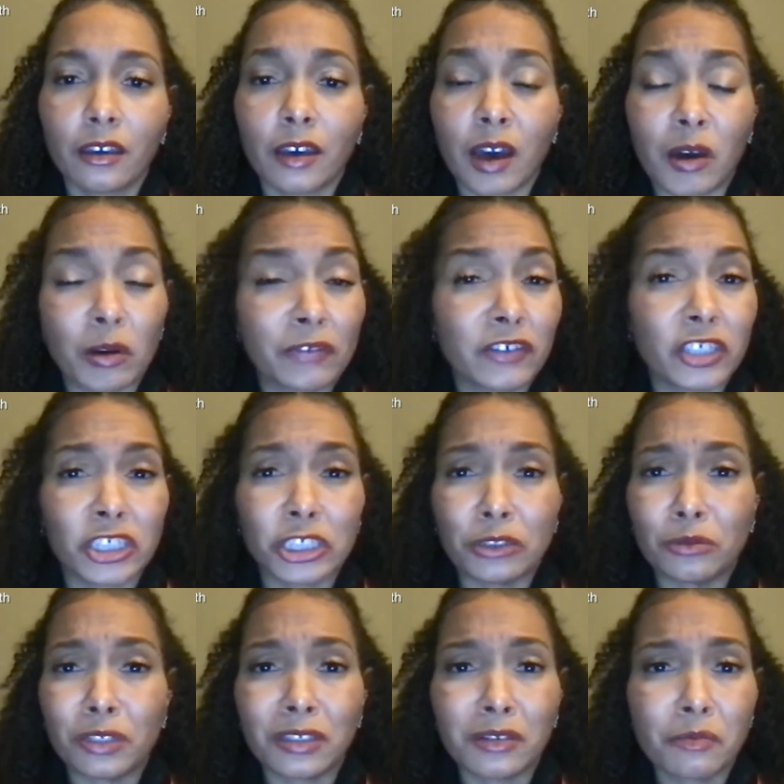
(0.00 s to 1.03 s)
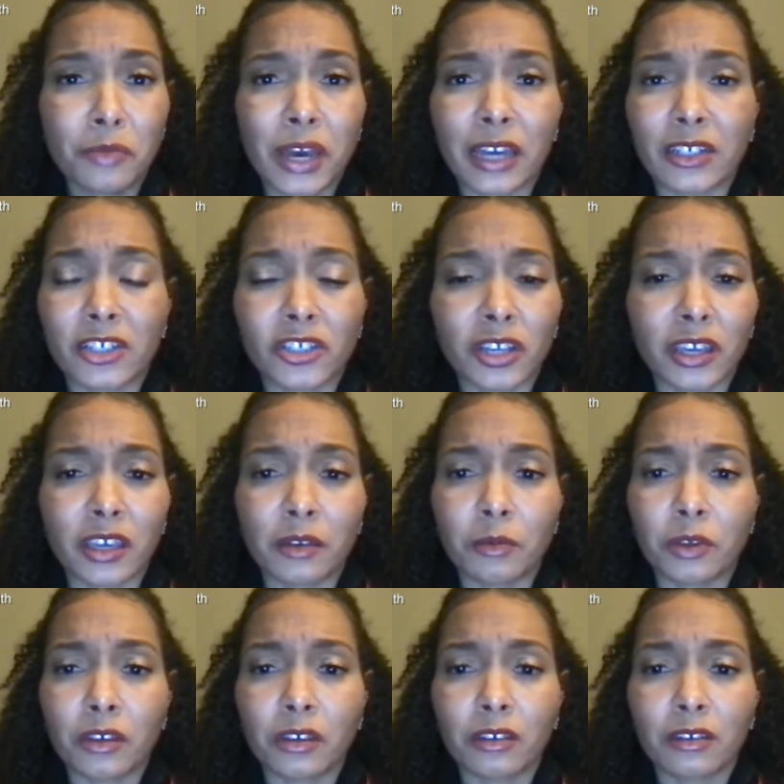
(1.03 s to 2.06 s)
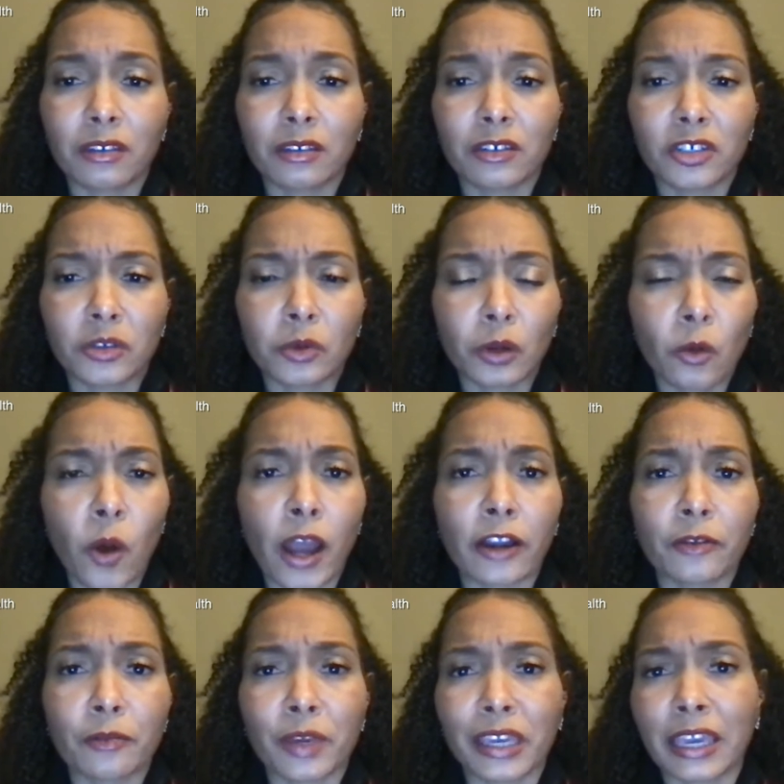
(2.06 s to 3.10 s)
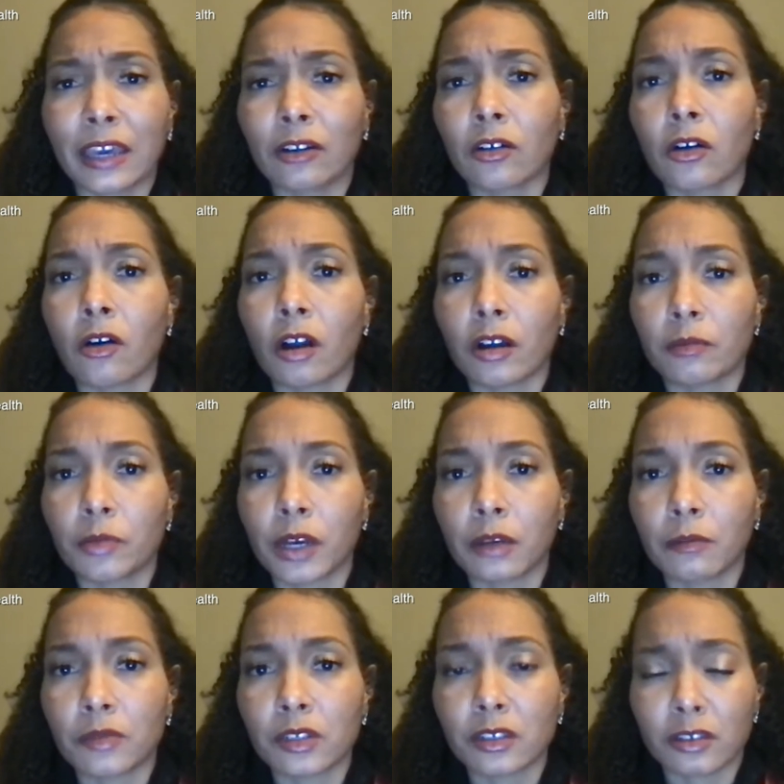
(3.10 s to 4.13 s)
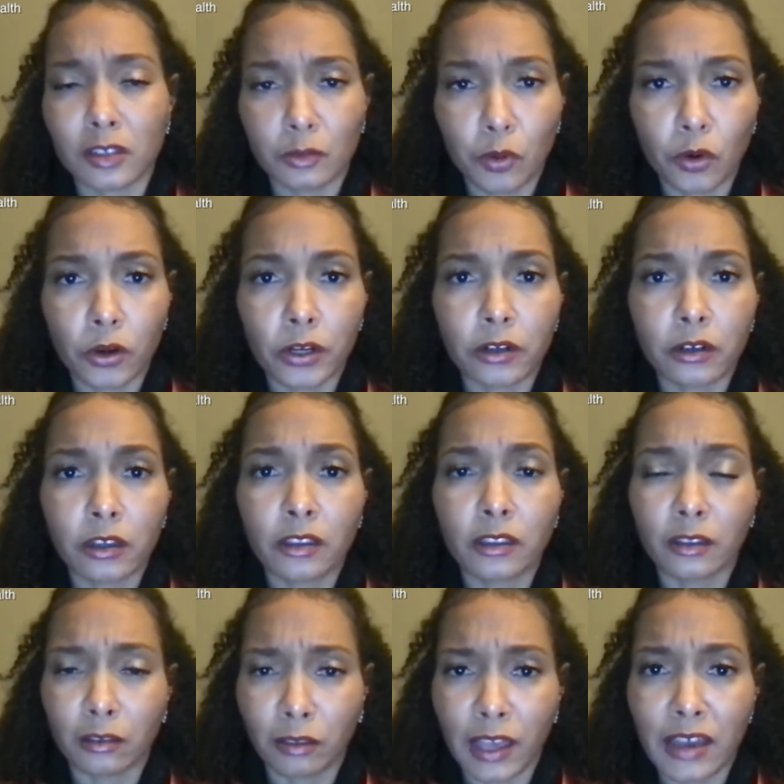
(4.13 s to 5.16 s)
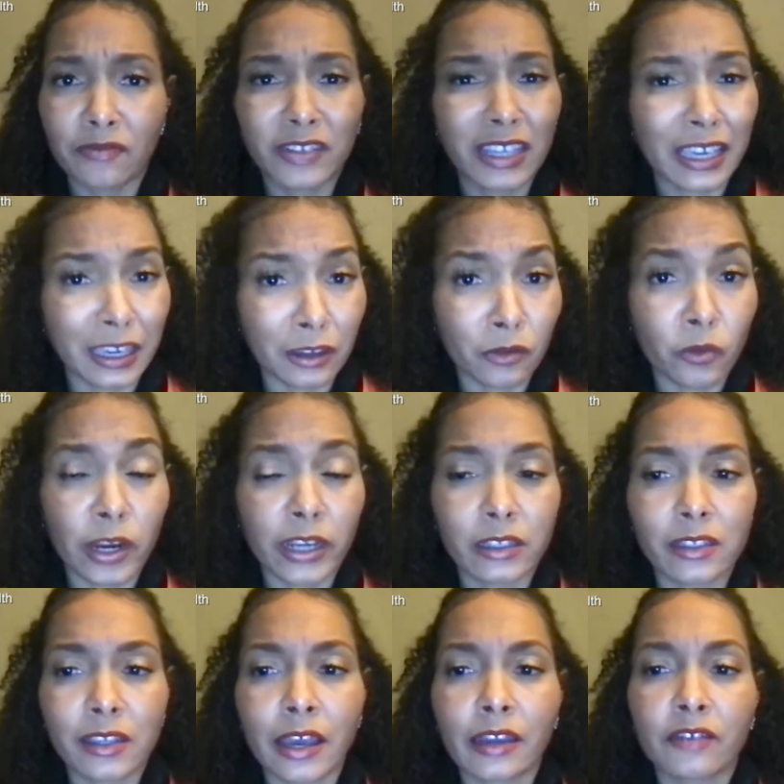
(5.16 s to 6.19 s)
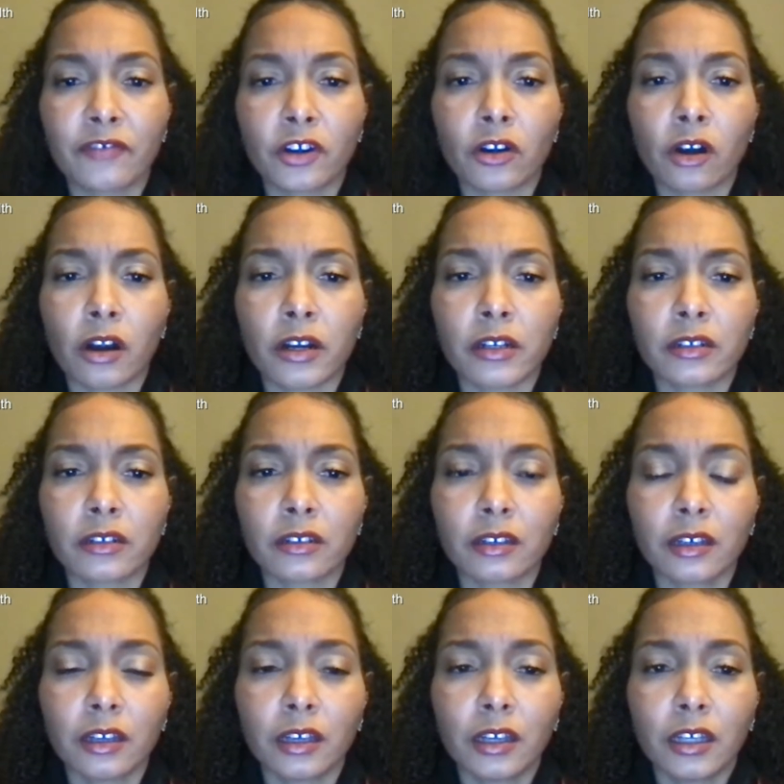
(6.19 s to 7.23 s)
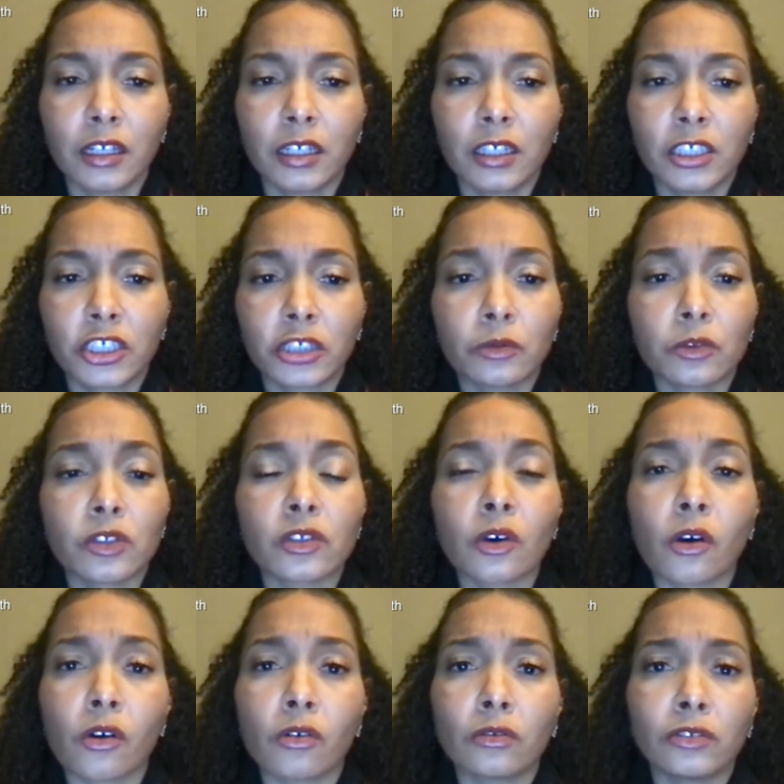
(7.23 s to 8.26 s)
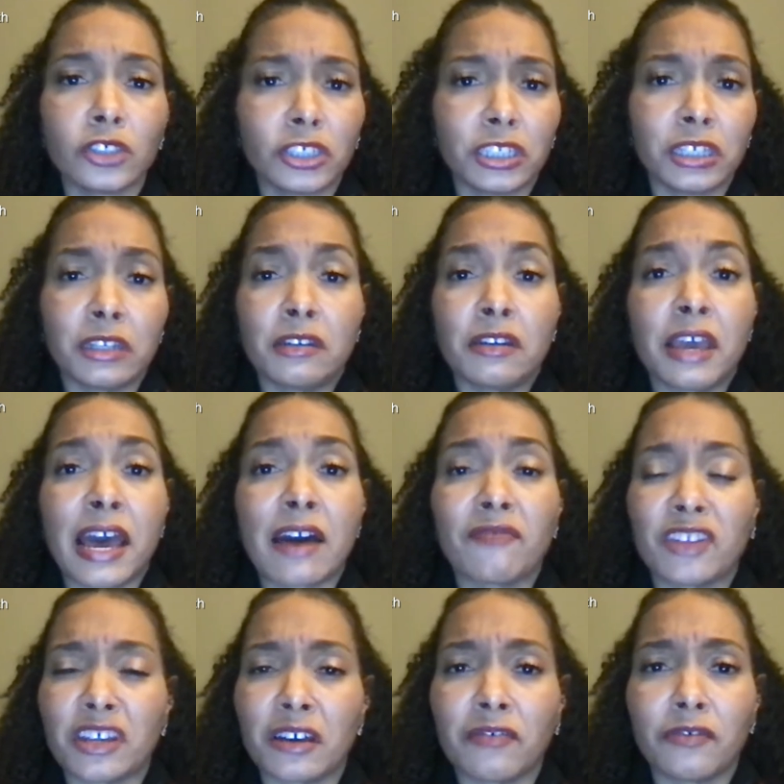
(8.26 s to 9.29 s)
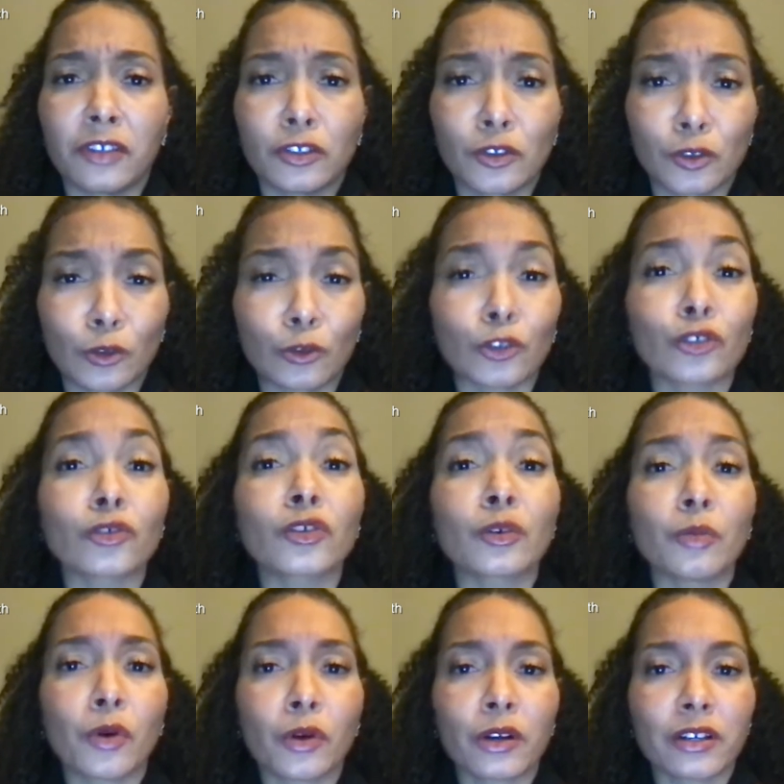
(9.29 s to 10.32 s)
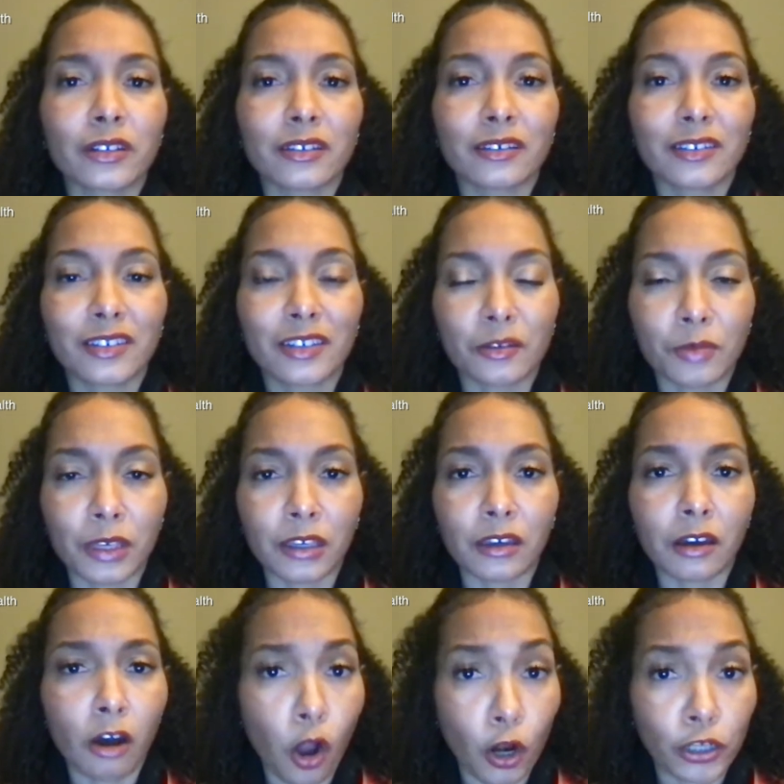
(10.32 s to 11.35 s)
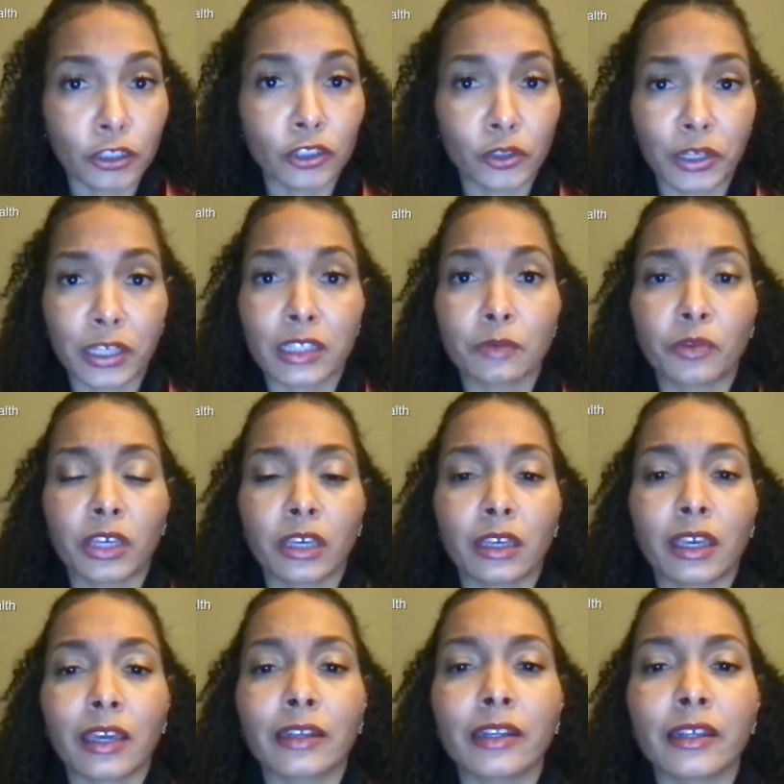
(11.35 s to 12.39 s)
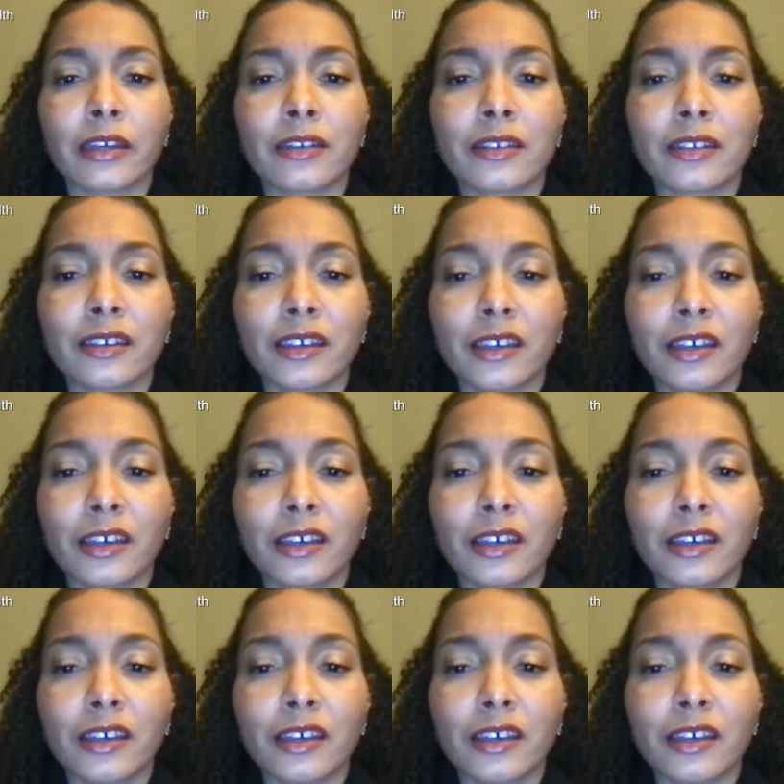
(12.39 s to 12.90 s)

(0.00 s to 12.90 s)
However, she was in bad shape. She required mechanical heart pumps to support the left and right side of her heart. She was told she didn't have enough social support to be a heart transplant candidate.